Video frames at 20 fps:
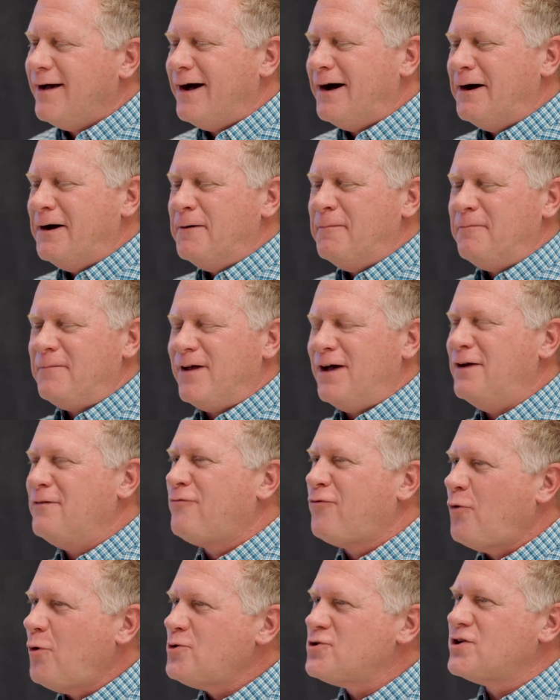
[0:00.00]

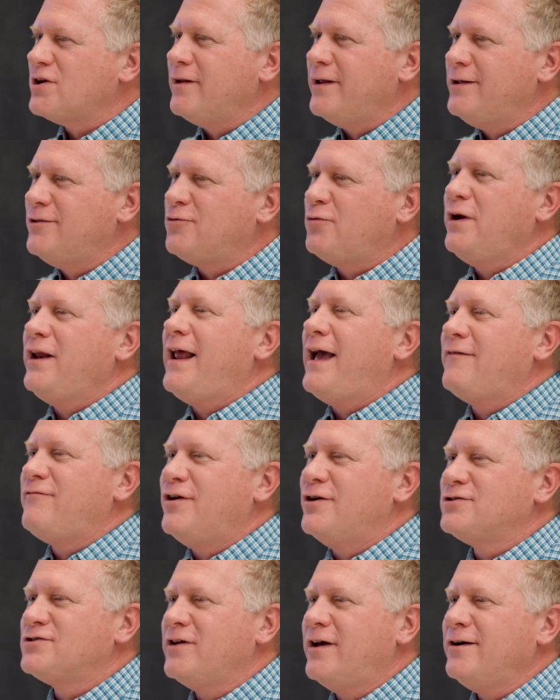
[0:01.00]
Unfortunately,
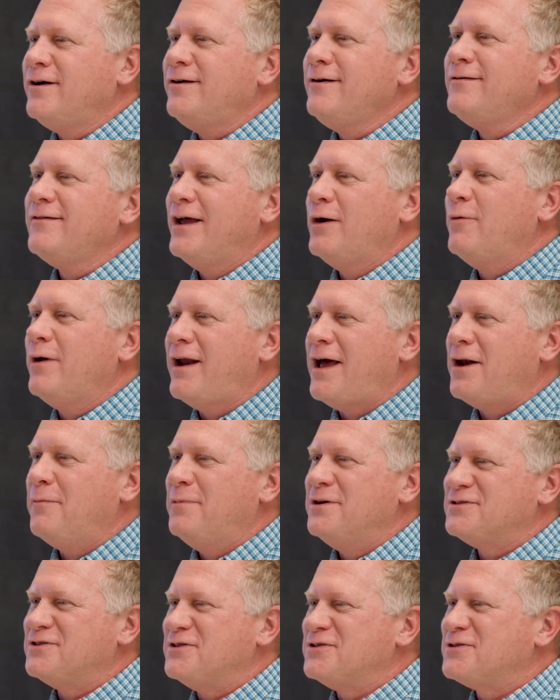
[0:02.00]
3.5 years later, they went out of
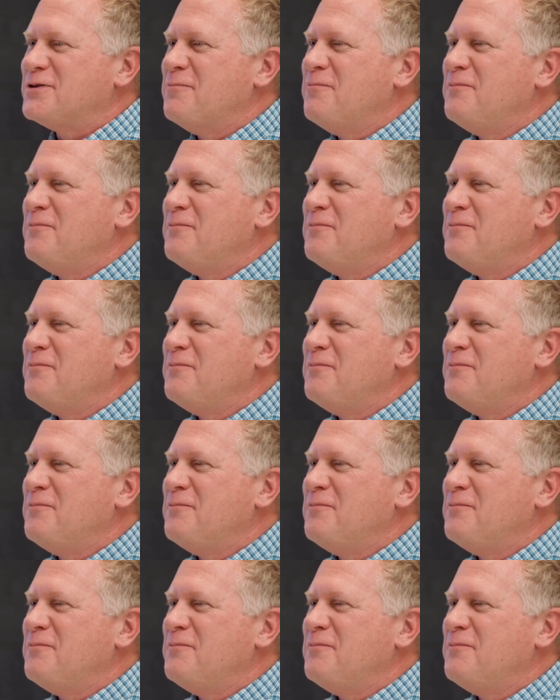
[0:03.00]
business.